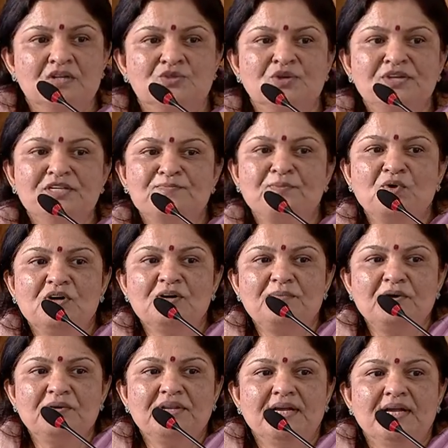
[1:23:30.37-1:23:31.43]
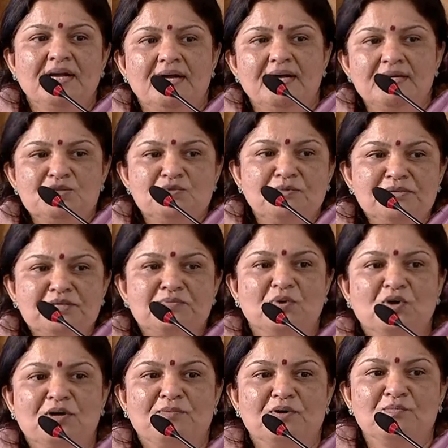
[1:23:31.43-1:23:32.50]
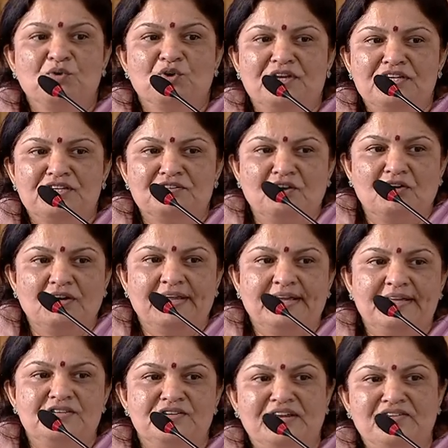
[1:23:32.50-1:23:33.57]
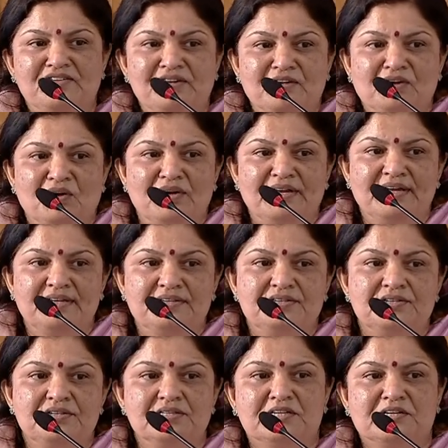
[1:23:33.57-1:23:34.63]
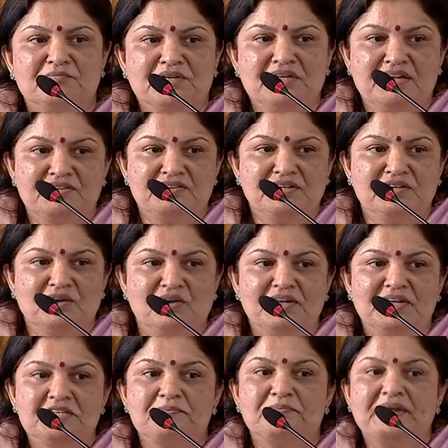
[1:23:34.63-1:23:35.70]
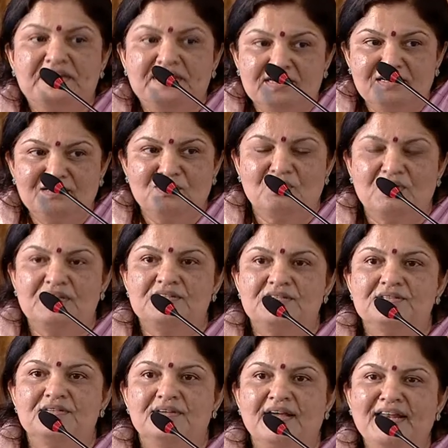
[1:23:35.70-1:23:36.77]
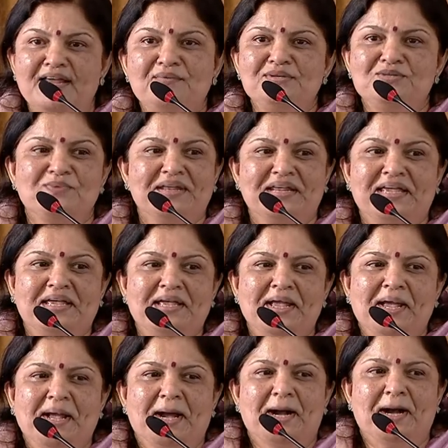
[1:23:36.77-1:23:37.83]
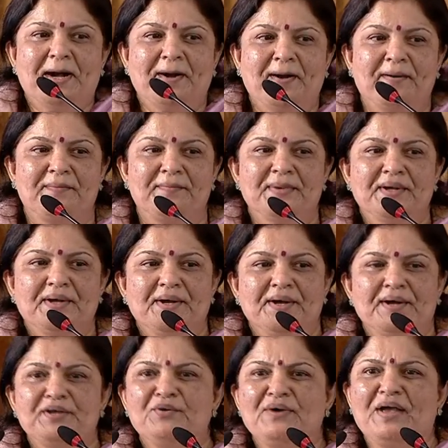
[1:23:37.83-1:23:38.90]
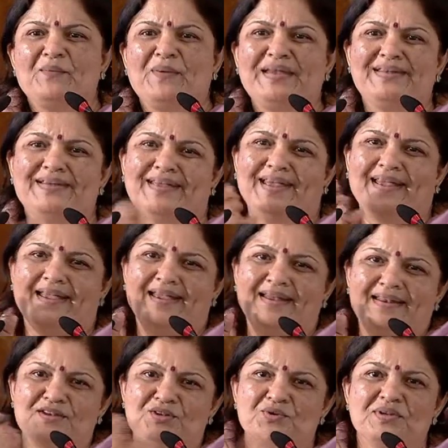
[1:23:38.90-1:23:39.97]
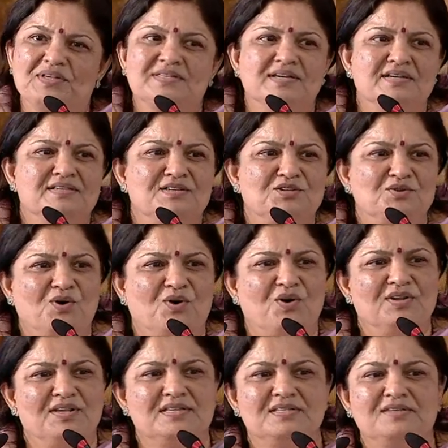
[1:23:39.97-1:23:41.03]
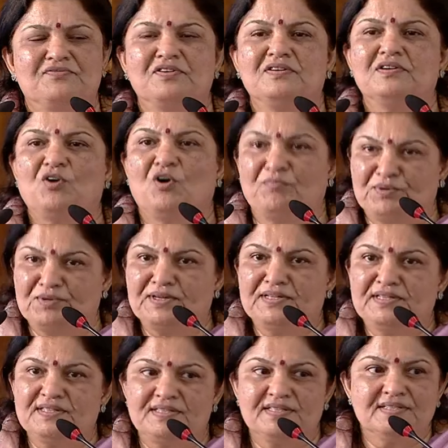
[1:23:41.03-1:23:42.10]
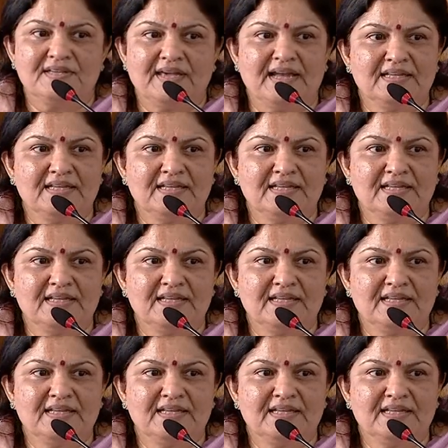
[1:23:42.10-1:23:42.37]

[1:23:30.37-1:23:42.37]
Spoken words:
So he spoke about, Swami spoke about bookish knowledge, general knowledge, discriminatory knowledge, practical knowledge. And I was very, I went again into research into all these different components.